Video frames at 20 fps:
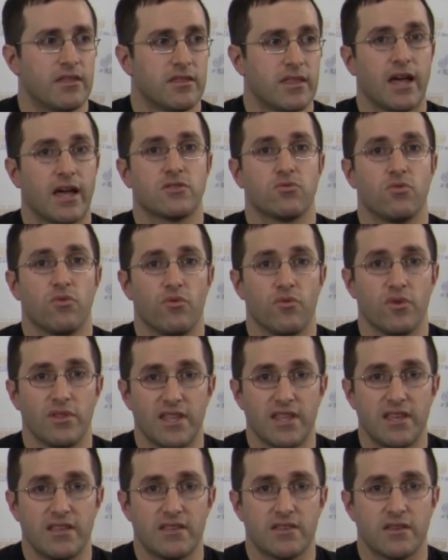the actual
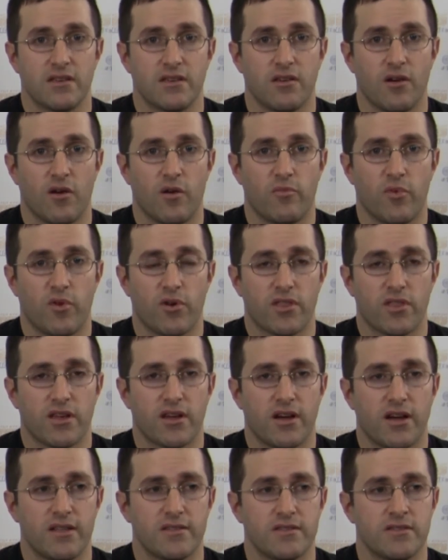release of Born of the
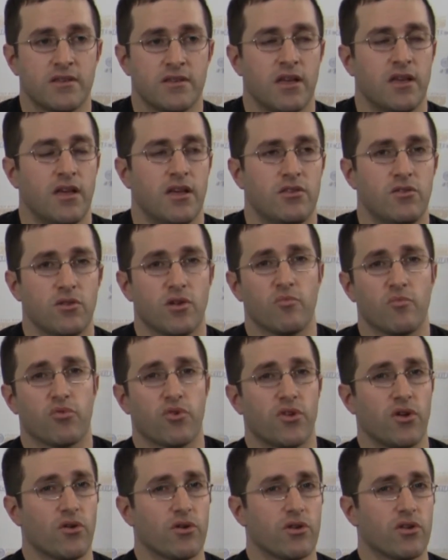Gods. You can
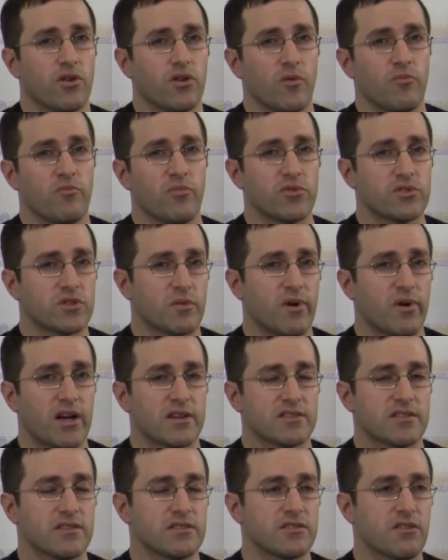pre-order your booster
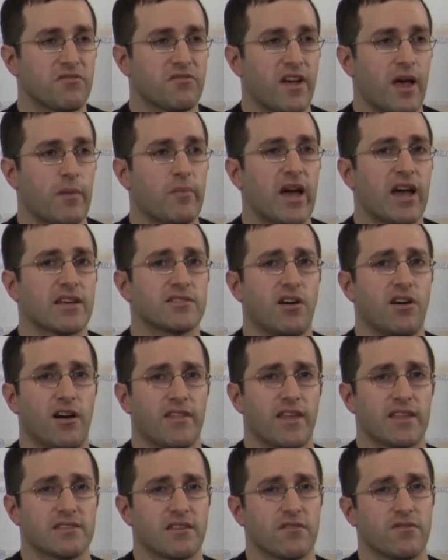boxes, your fat packs,
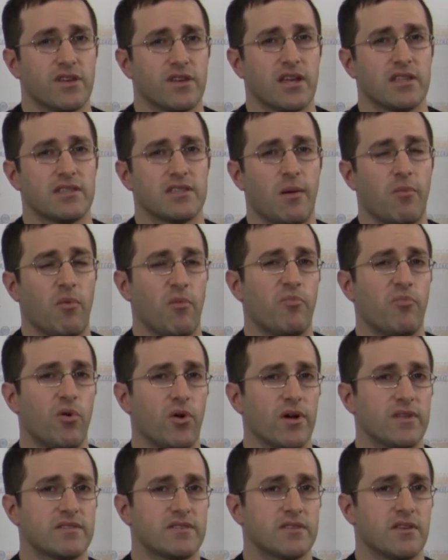all that stuff. You get double
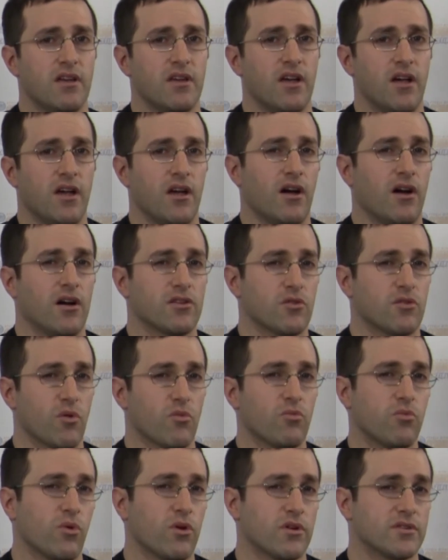points on your
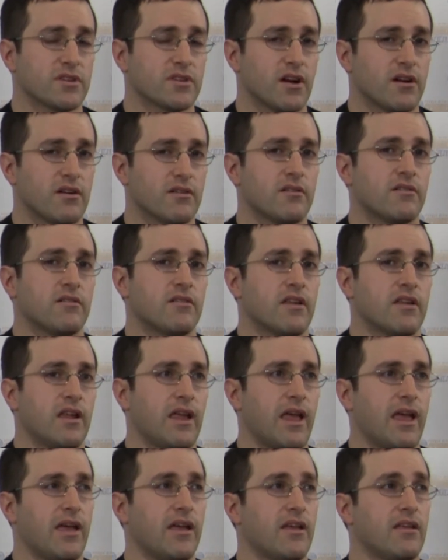rewards card.
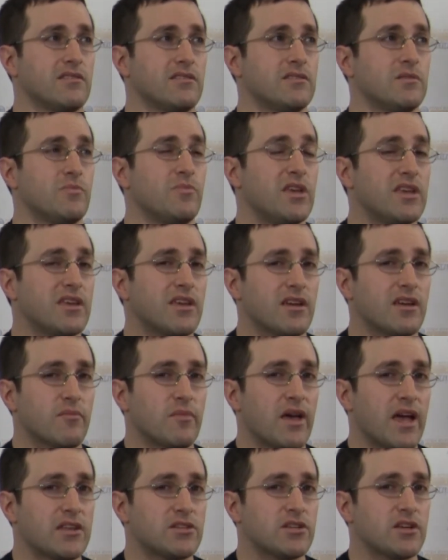And speaking of
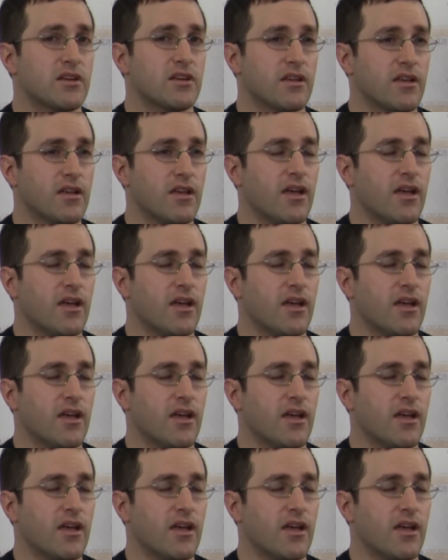magic,